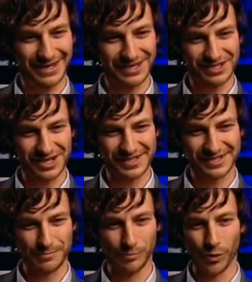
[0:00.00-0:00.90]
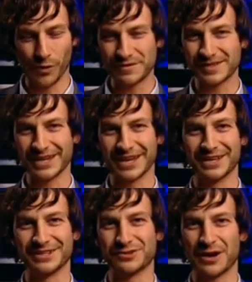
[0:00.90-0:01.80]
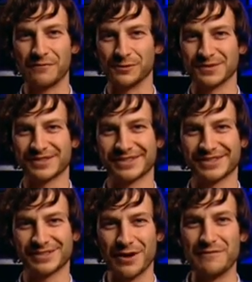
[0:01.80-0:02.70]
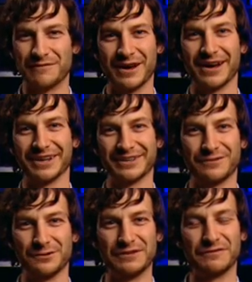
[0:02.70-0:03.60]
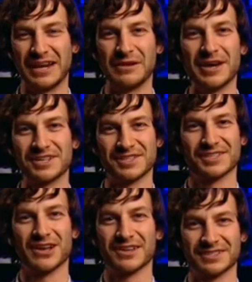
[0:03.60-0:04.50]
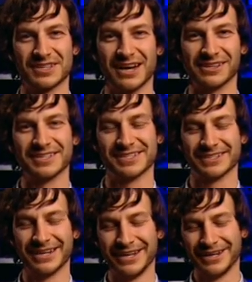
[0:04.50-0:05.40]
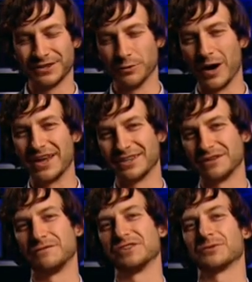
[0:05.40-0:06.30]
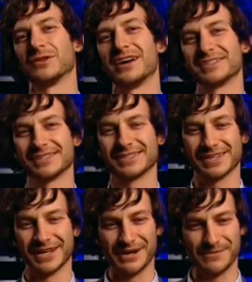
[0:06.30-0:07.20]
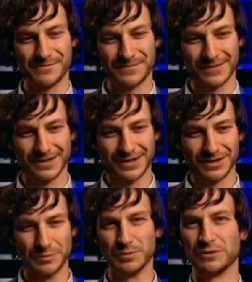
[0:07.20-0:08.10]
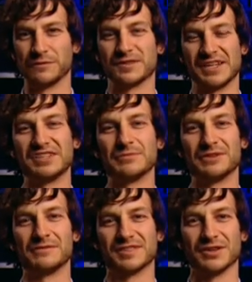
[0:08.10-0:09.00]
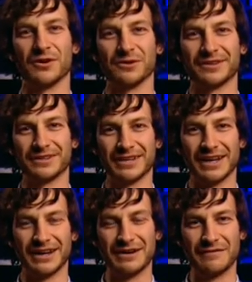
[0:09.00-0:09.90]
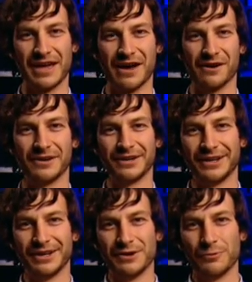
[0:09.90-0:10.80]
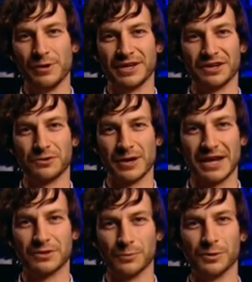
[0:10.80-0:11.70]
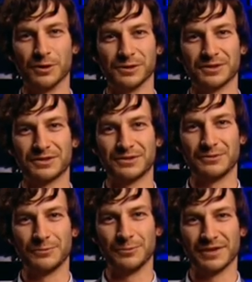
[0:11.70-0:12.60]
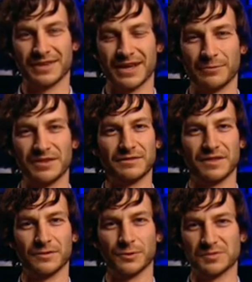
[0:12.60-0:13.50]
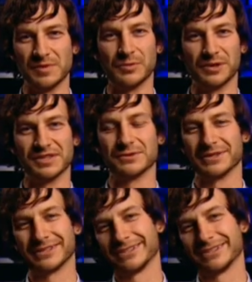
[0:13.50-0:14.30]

just morphs and travels so far through different animation styles and colors, and the way that it visualizes the beautiful sentiment of a song, of how we can create the world with the thoughts we put into it.